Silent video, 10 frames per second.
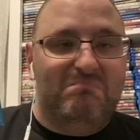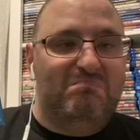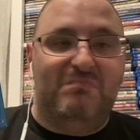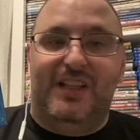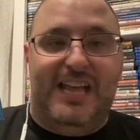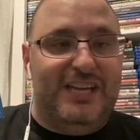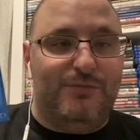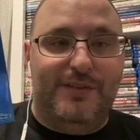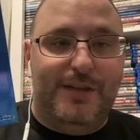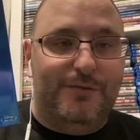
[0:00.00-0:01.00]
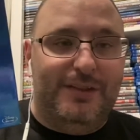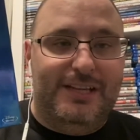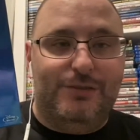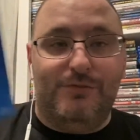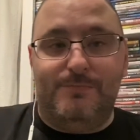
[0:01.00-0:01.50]
The last one they
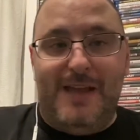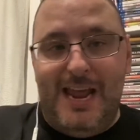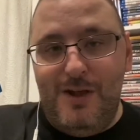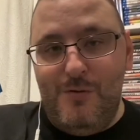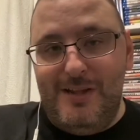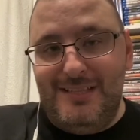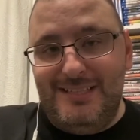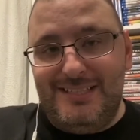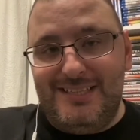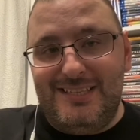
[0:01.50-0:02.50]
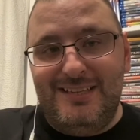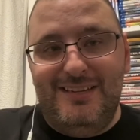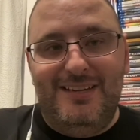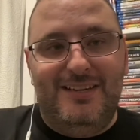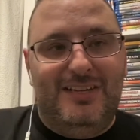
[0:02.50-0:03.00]
released was Penguins
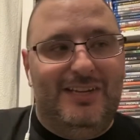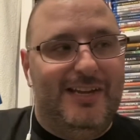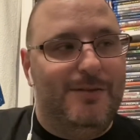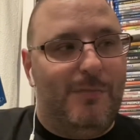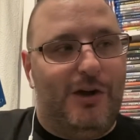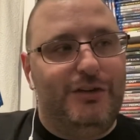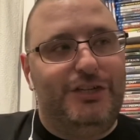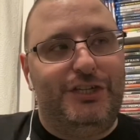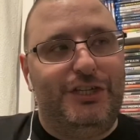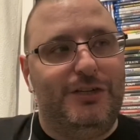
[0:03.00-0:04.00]
in March.